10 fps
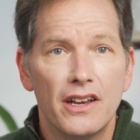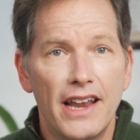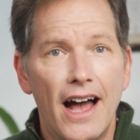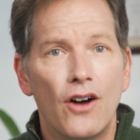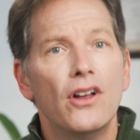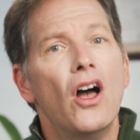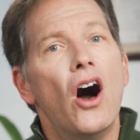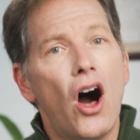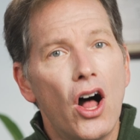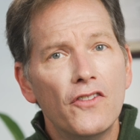Now,
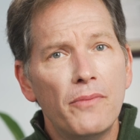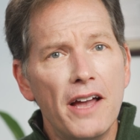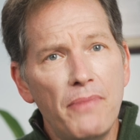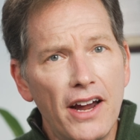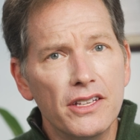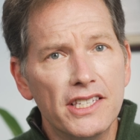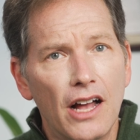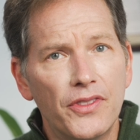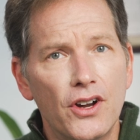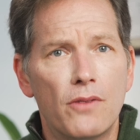all of my parents
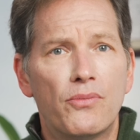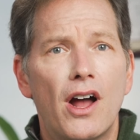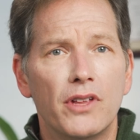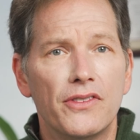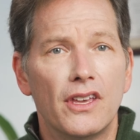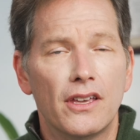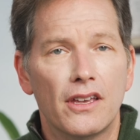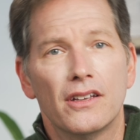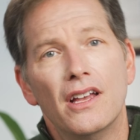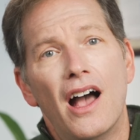out there are probably
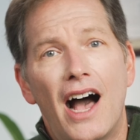thinking,